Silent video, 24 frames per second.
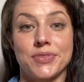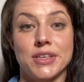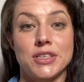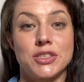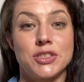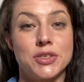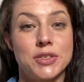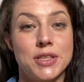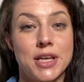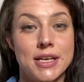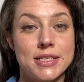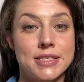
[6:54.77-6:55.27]

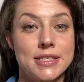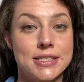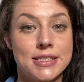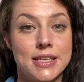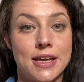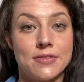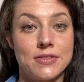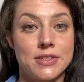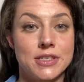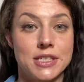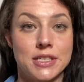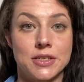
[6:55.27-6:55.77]

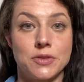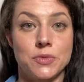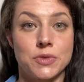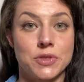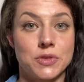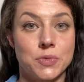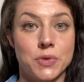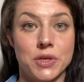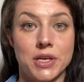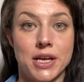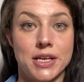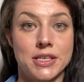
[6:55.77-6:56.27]
2017 was
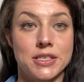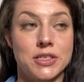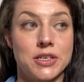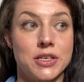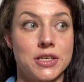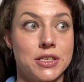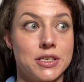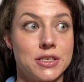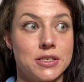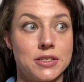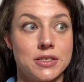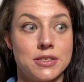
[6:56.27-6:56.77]
when I
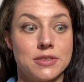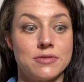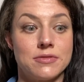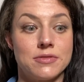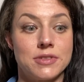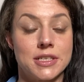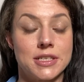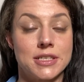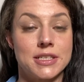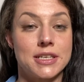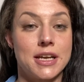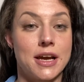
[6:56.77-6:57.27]
started to
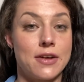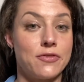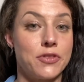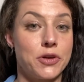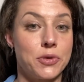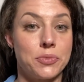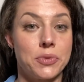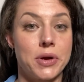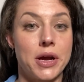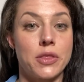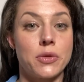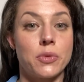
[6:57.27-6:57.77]
discover
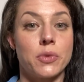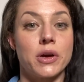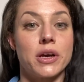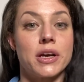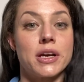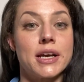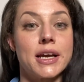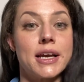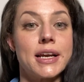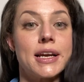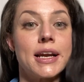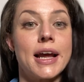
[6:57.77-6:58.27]

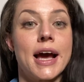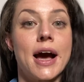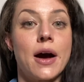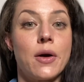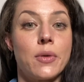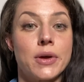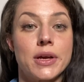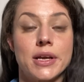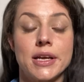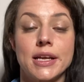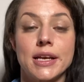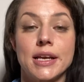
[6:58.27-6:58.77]
breathwork and how
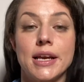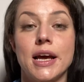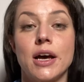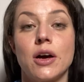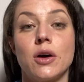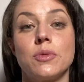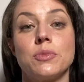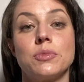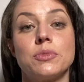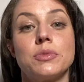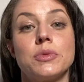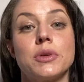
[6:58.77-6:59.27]
it can
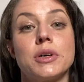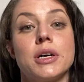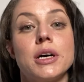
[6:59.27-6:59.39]
help